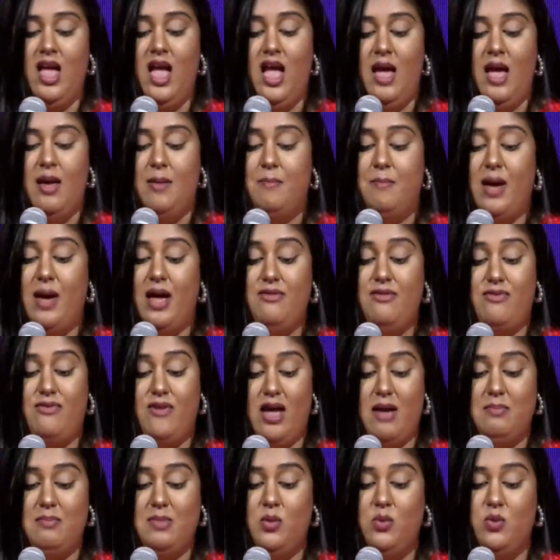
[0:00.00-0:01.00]
And my
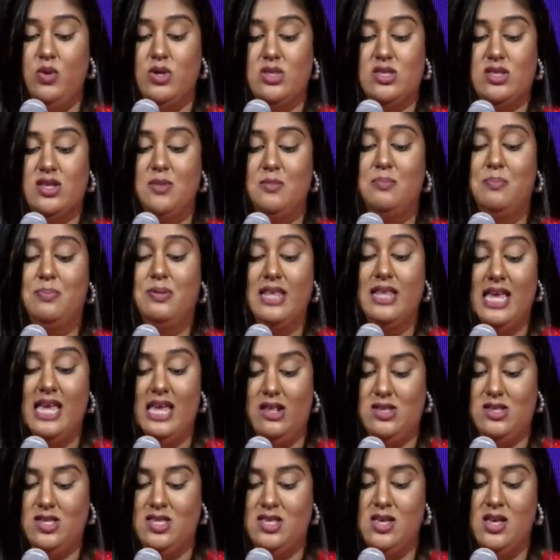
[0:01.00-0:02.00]
family was
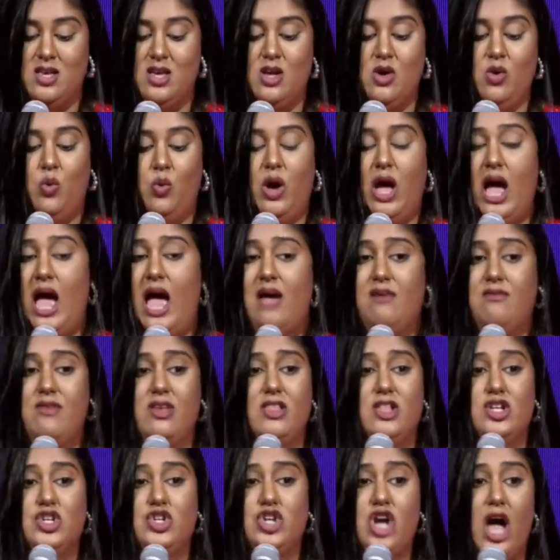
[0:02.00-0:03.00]
complete. With having
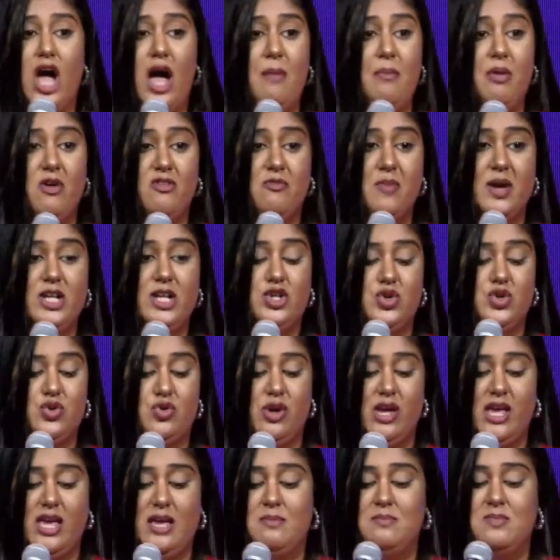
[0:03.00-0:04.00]
the job of my
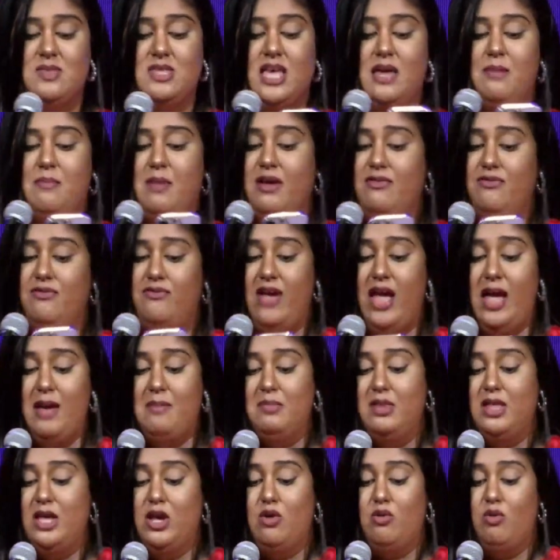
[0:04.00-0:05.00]
dreams and my
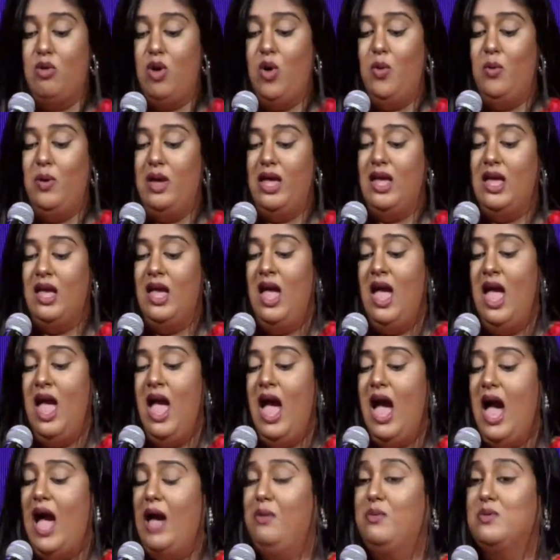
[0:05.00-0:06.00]
family growing,
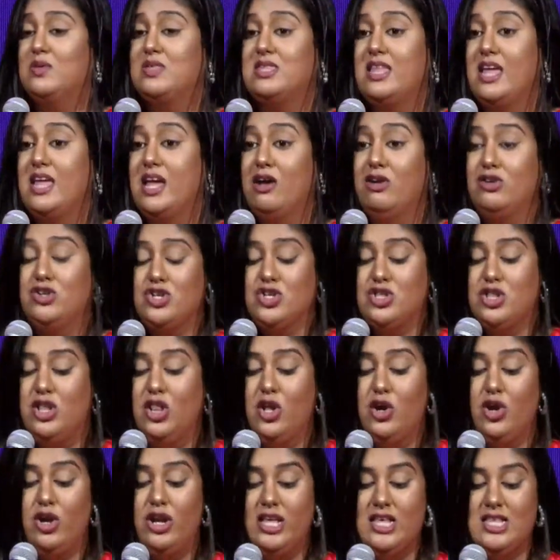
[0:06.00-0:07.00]
I was there just
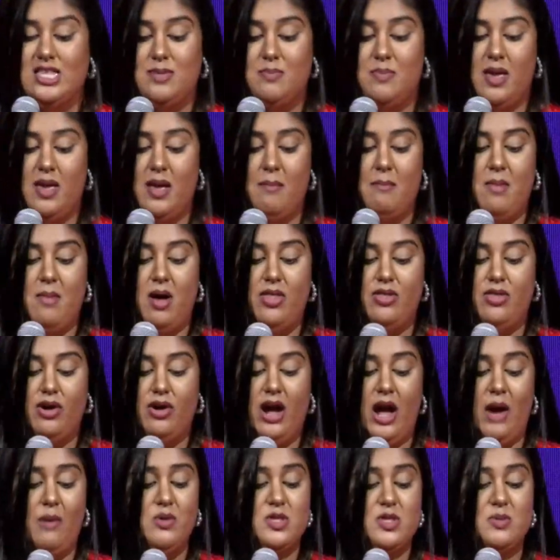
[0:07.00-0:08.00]
learning to be a
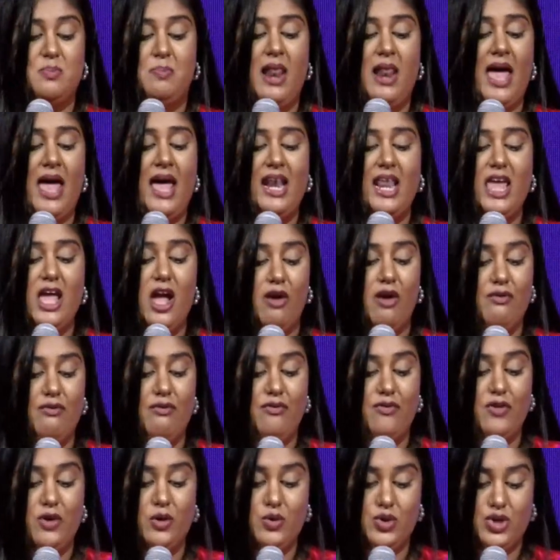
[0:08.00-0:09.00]
mother. I was planning our
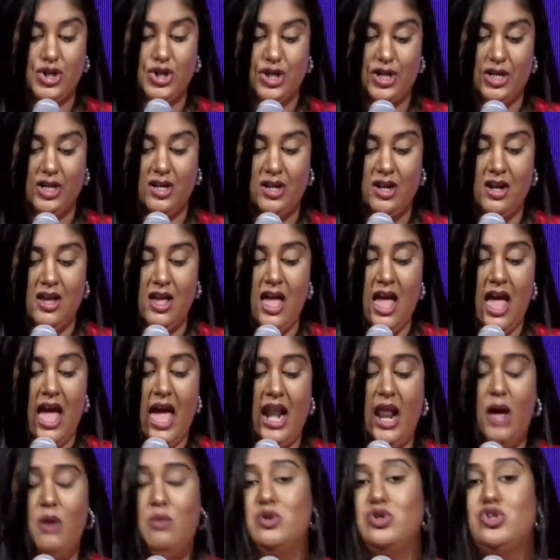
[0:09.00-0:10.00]
future.
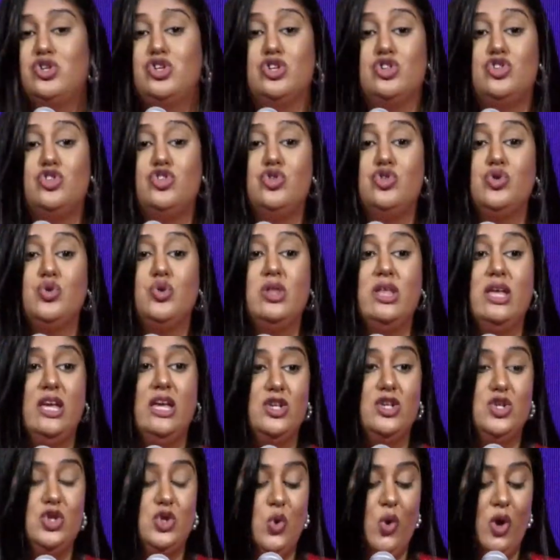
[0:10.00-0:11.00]
And I was just truly
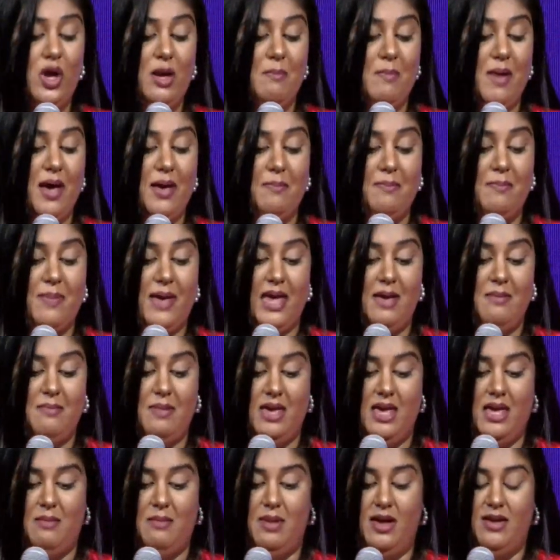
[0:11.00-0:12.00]
enjoying my
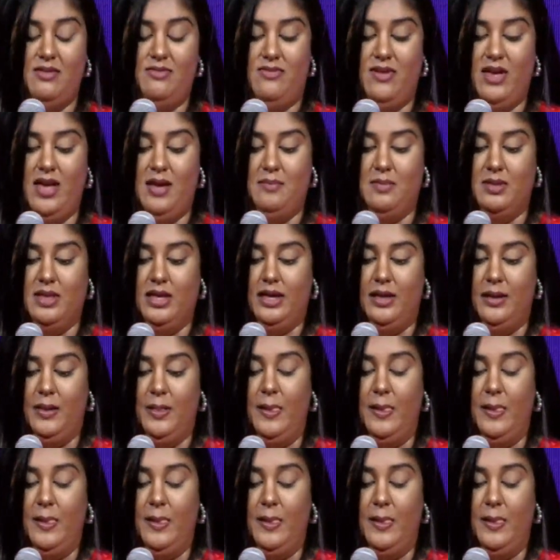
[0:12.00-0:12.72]
baby and my family.